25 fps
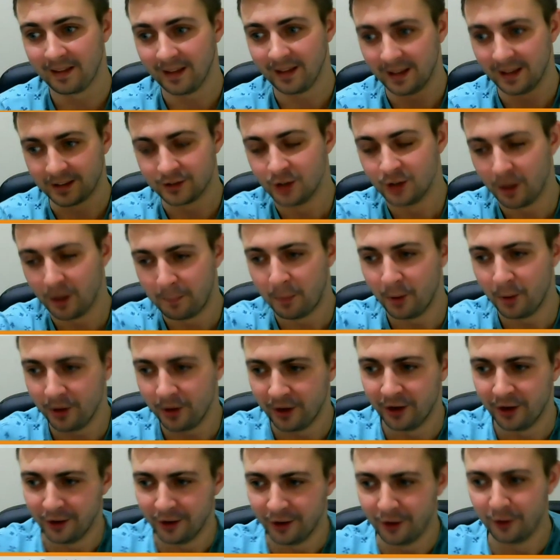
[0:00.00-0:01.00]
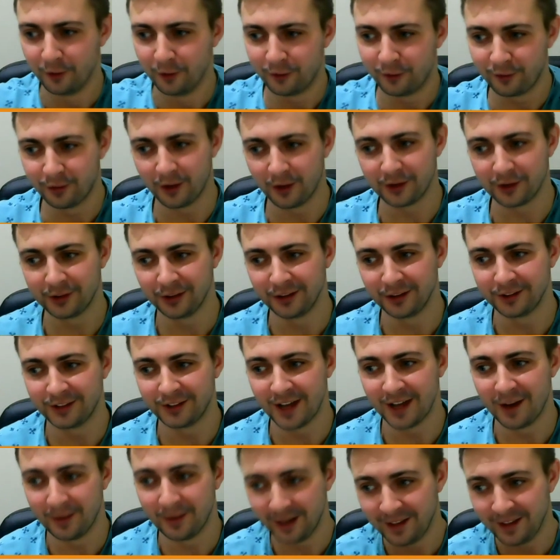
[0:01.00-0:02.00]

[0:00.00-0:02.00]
it's not putting enough fossils down